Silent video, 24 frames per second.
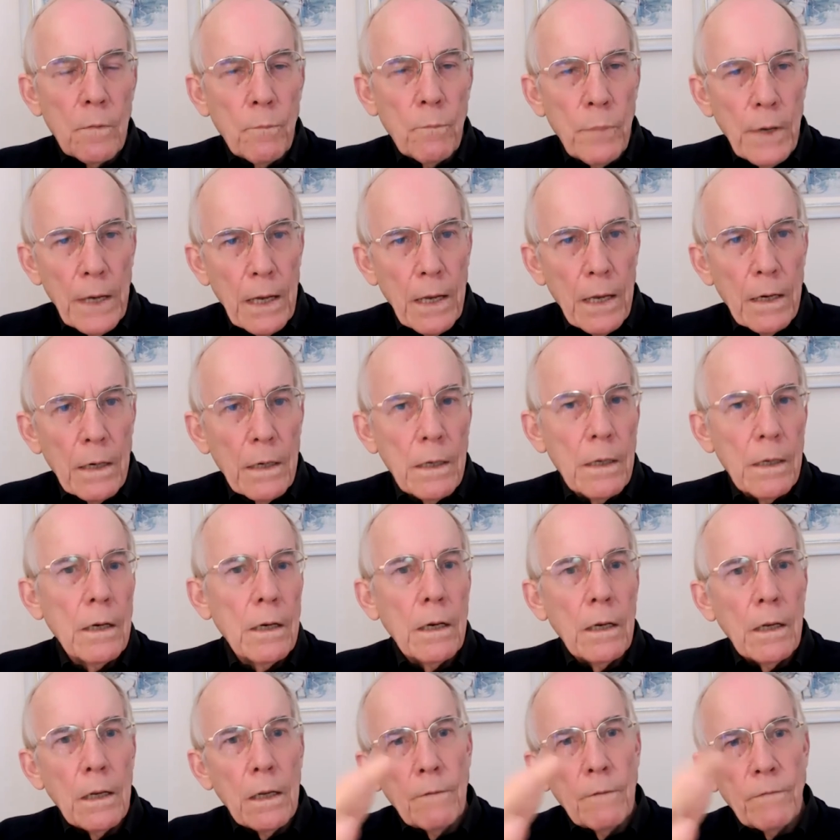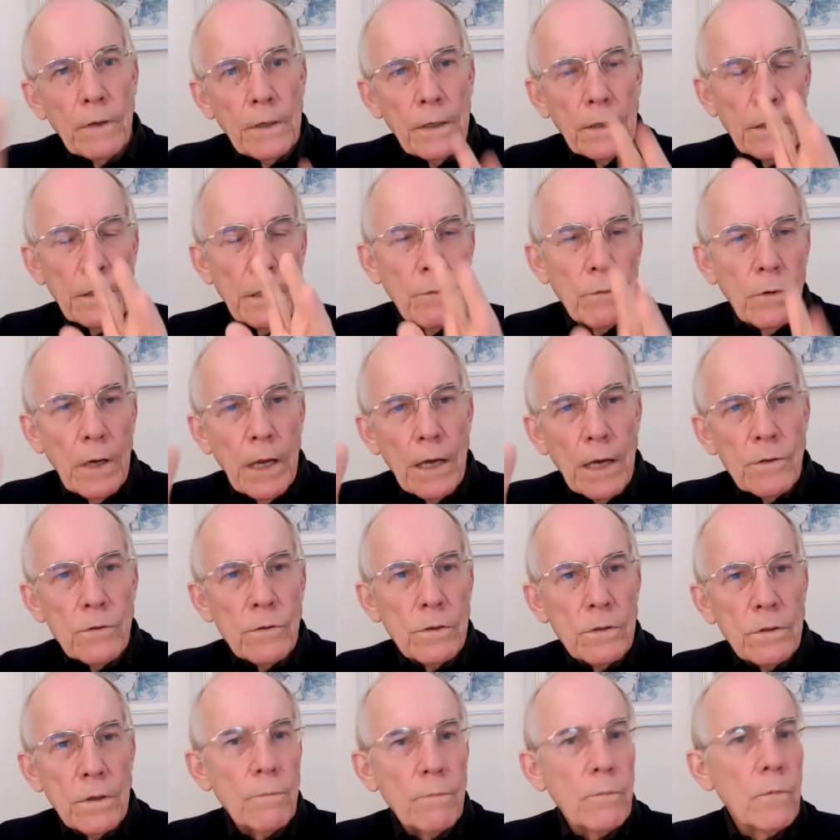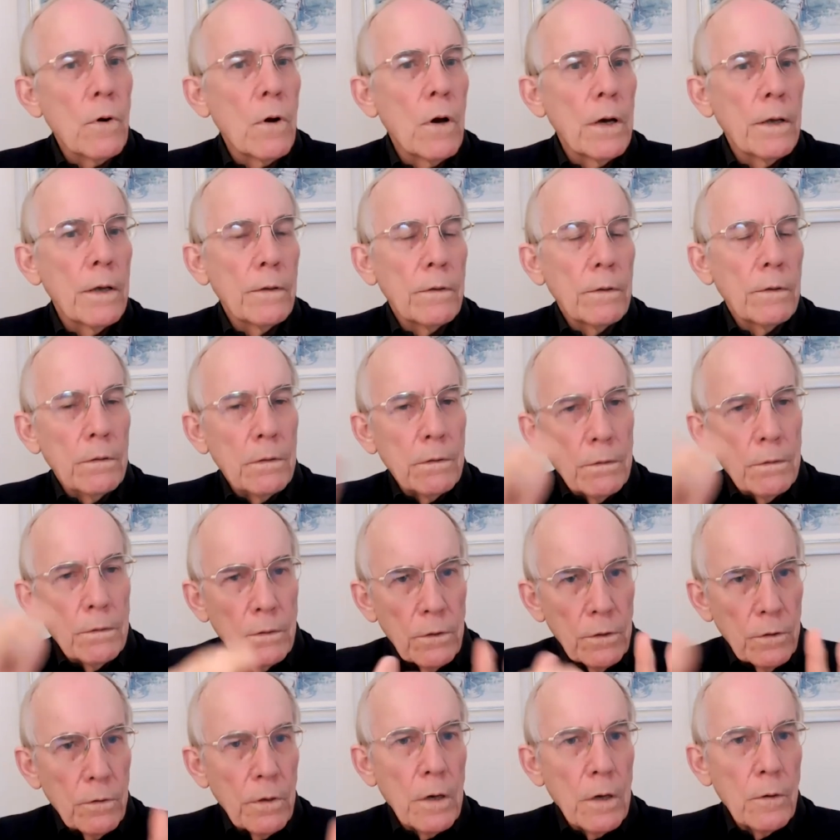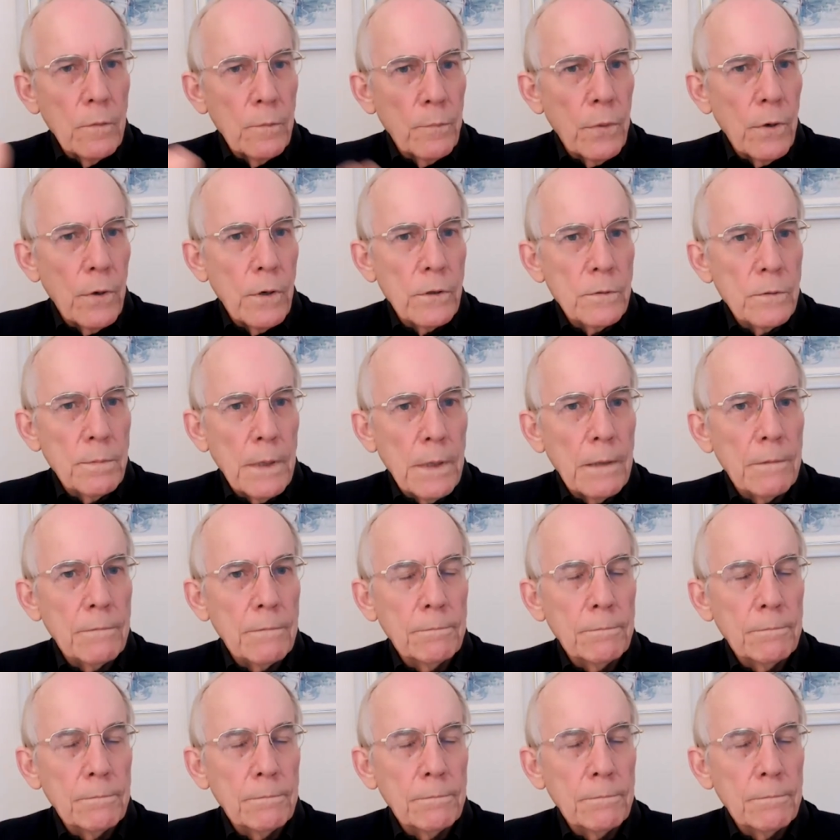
But if you get the relationship right, you grow and prosper.